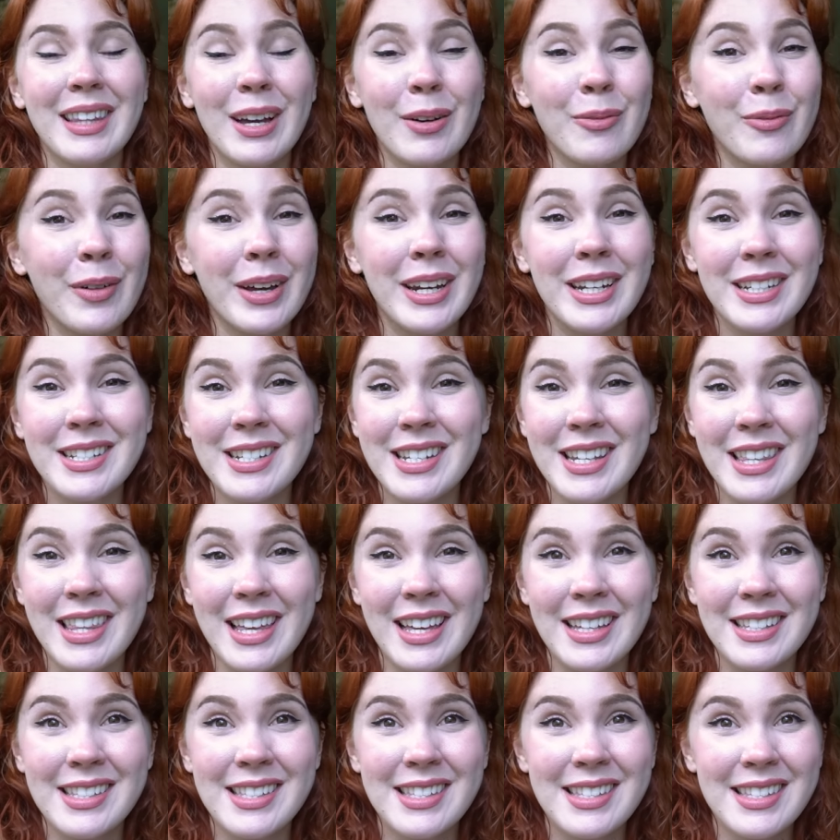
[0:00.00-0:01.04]
that went into
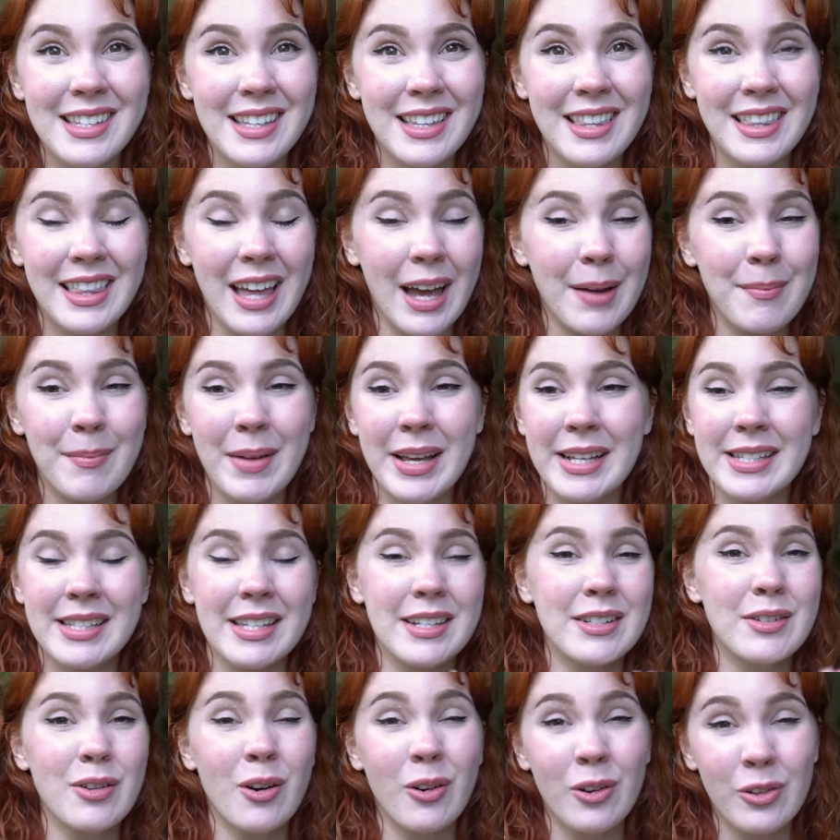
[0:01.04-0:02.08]
this that makes
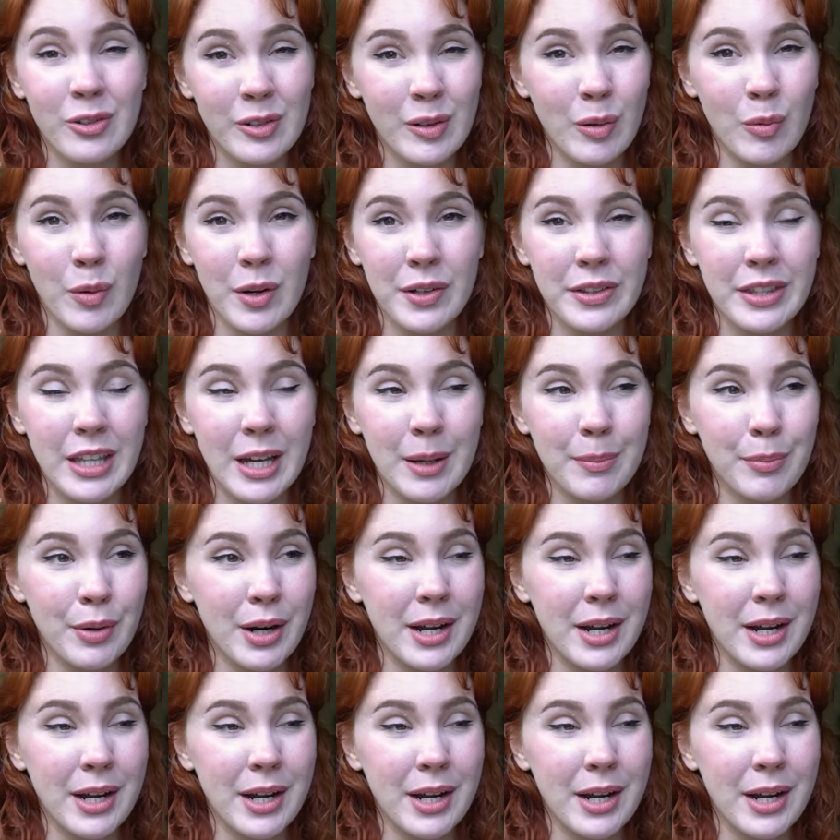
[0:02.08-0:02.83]
it totally worth that